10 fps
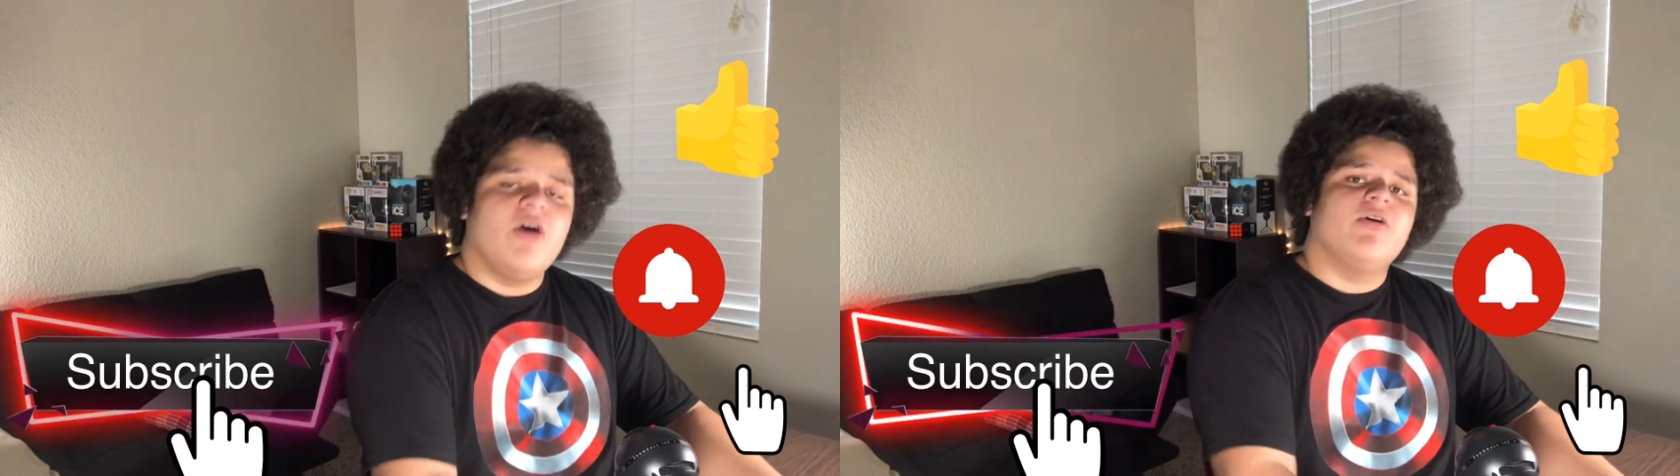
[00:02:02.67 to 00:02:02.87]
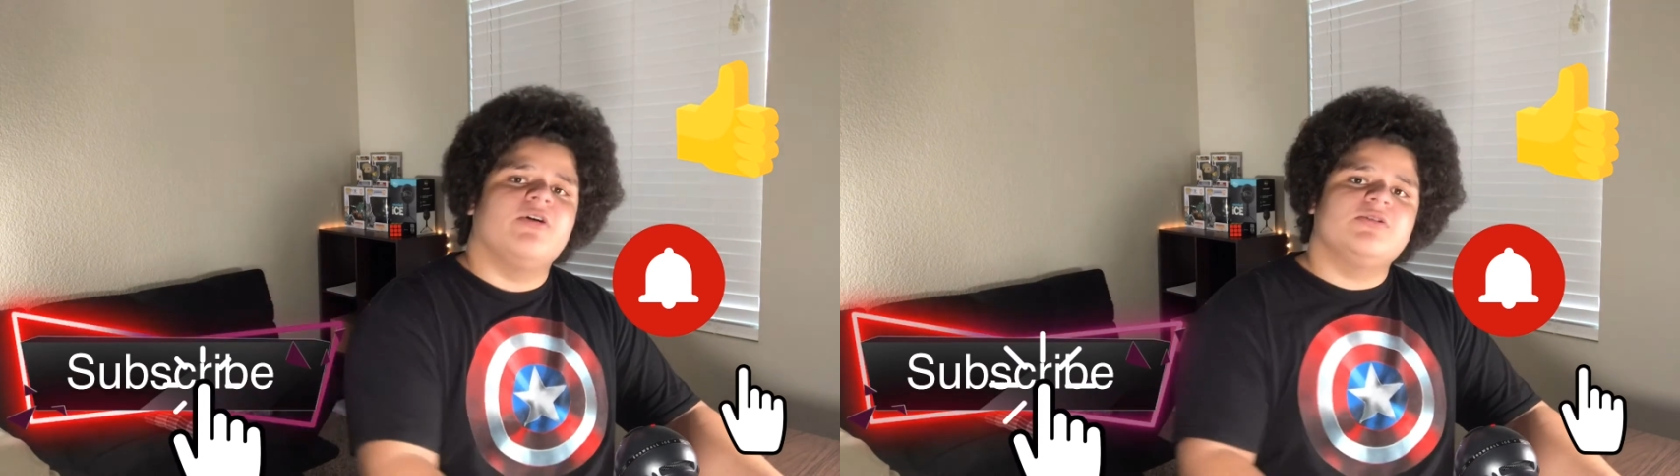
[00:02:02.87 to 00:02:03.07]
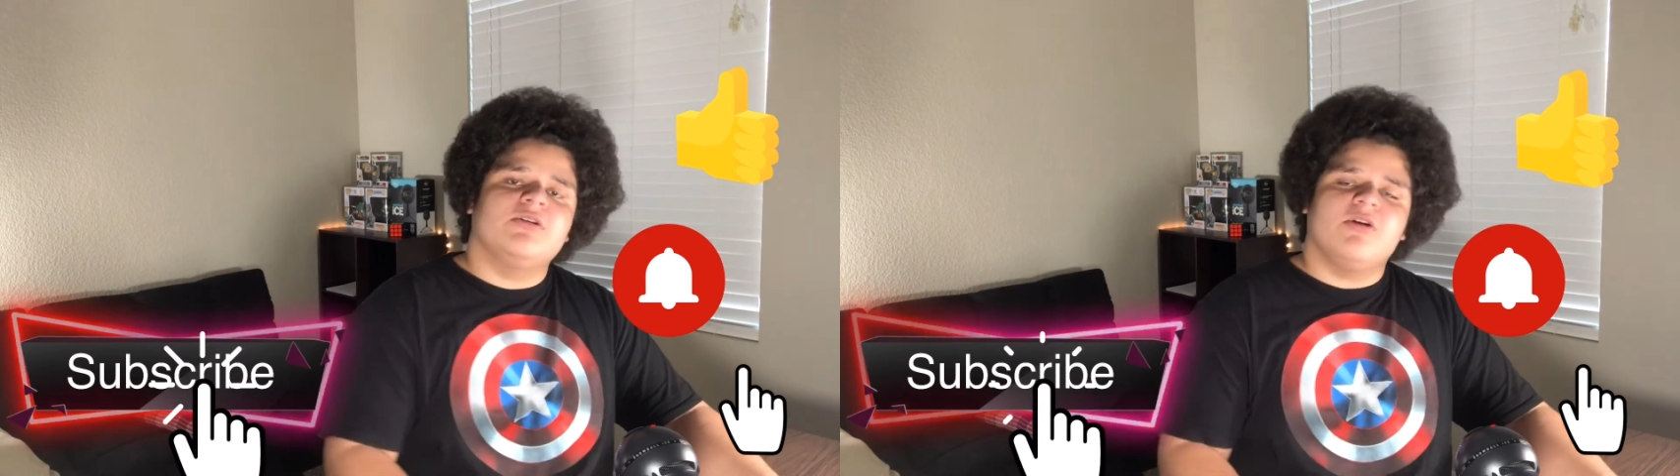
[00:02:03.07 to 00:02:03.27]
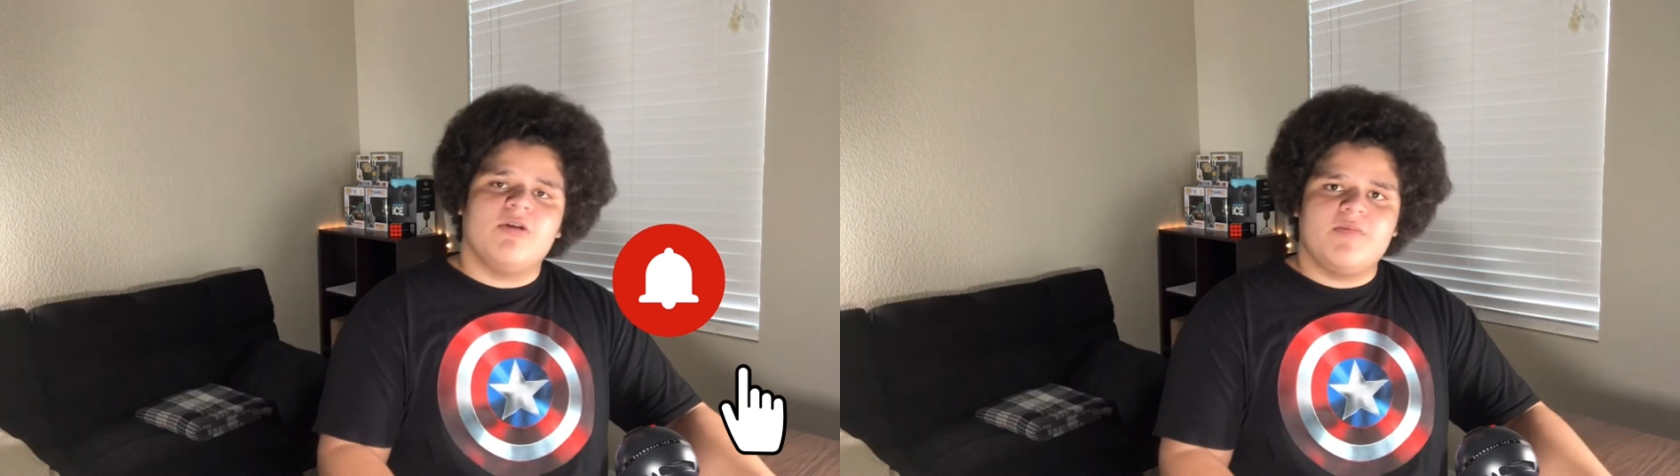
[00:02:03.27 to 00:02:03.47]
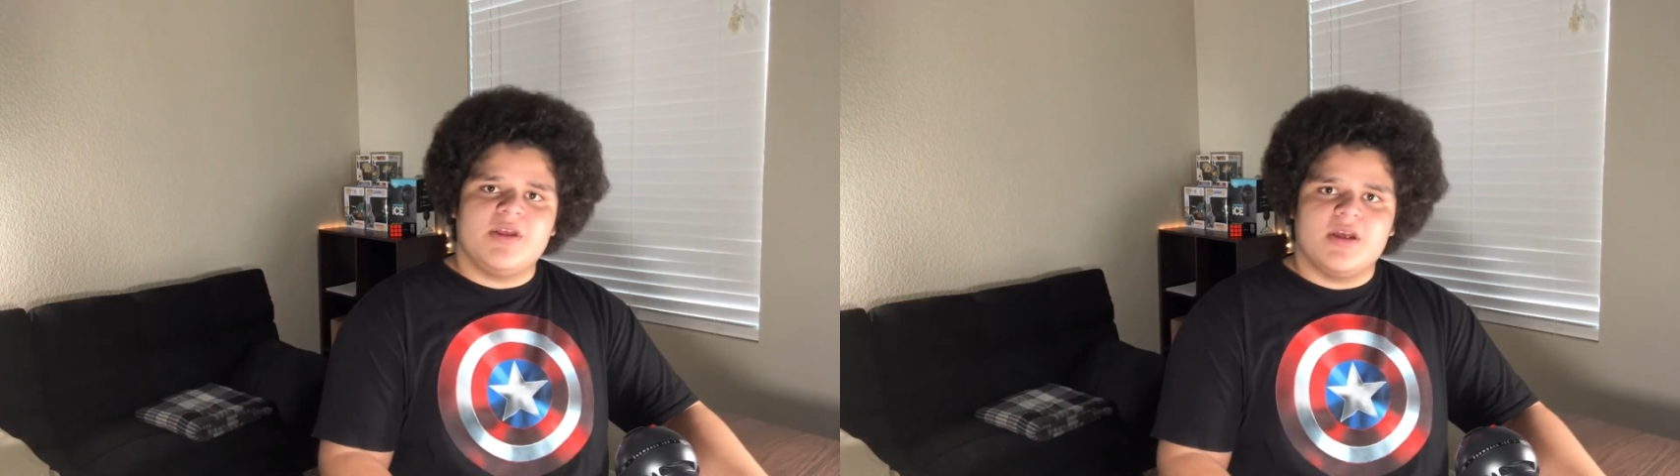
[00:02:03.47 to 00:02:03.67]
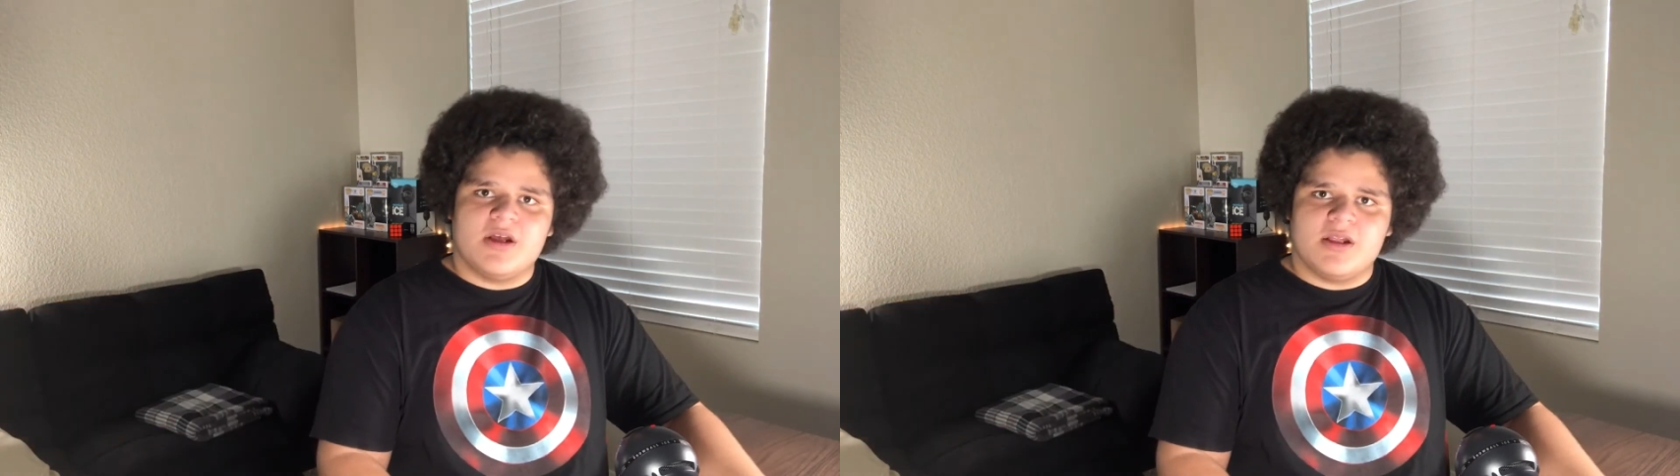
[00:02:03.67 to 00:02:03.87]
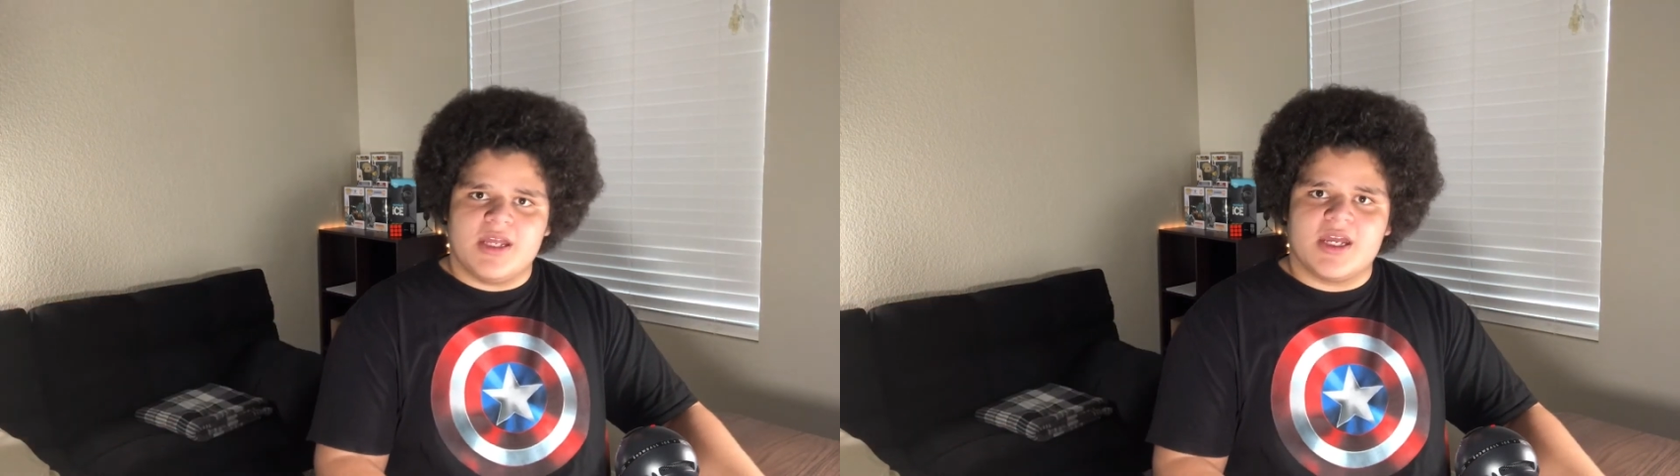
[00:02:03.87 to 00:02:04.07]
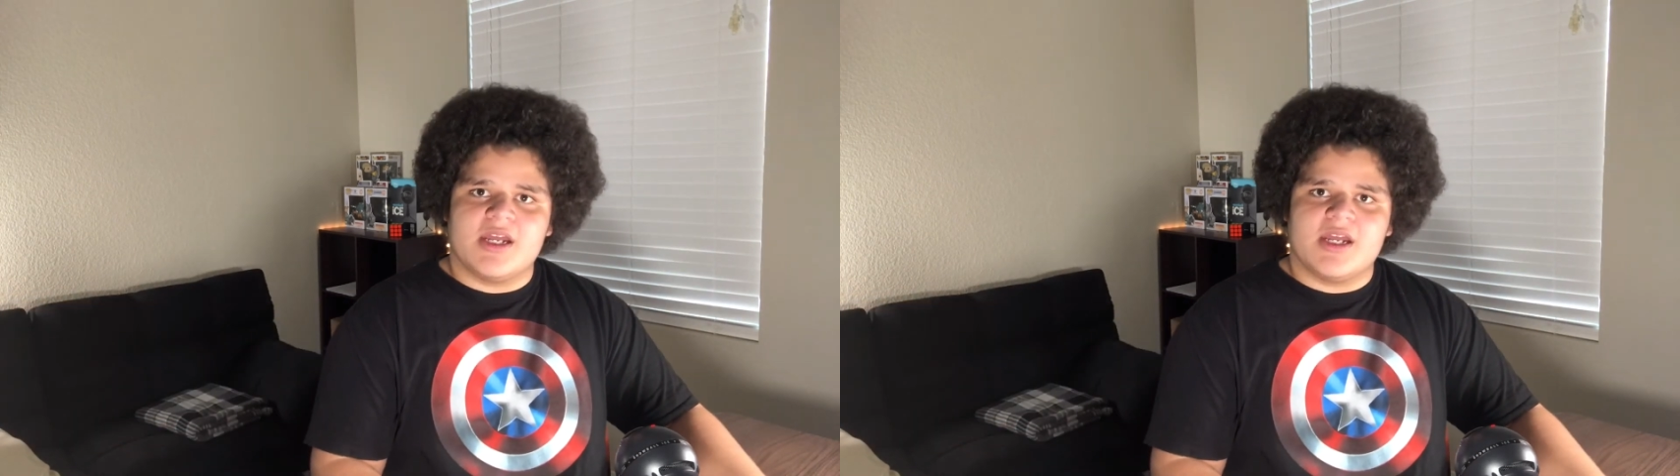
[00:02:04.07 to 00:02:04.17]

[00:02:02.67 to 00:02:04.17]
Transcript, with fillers: Oh, and also there will be a link